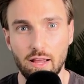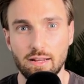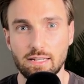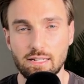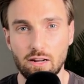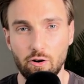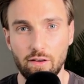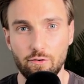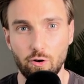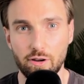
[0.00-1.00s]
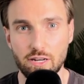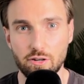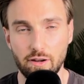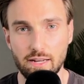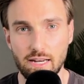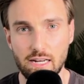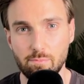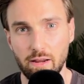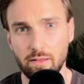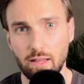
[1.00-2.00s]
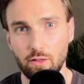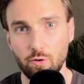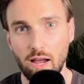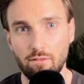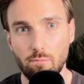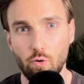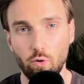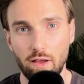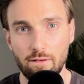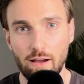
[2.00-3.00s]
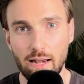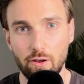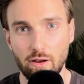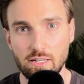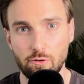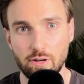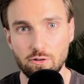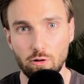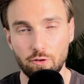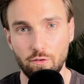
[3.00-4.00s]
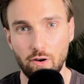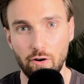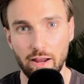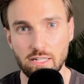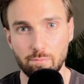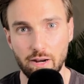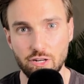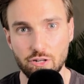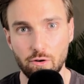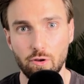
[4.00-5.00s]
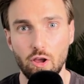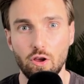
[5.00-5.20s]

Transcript: since our if condition is expecting to have a boolean value as a result of our expression.